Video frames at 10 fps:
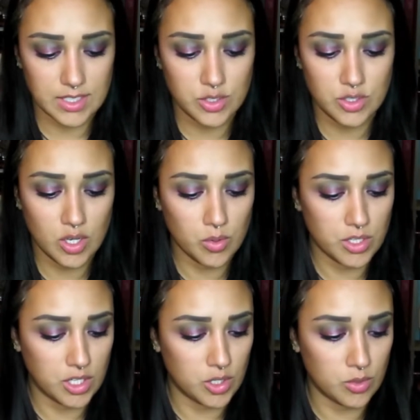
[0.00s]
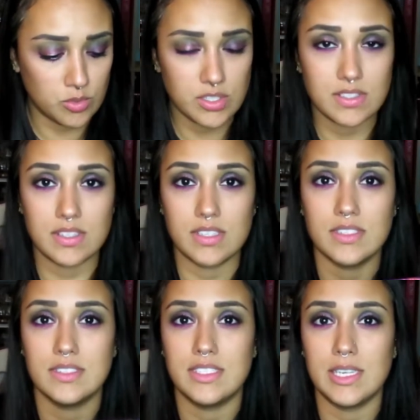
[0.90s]
So cute, just
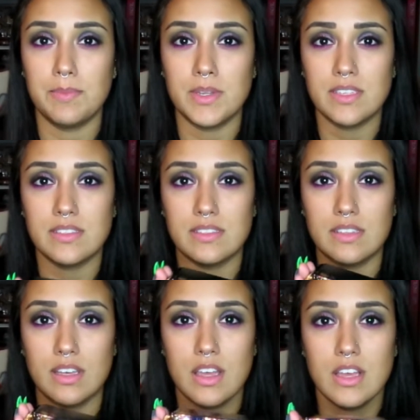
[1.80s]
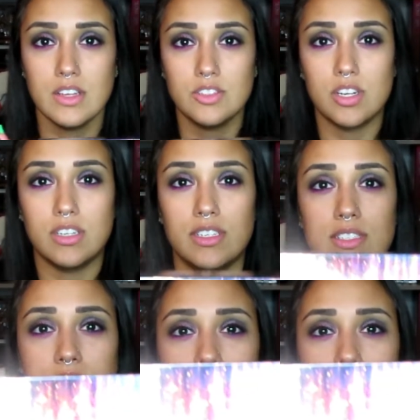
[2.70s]
the deepness and the darkness.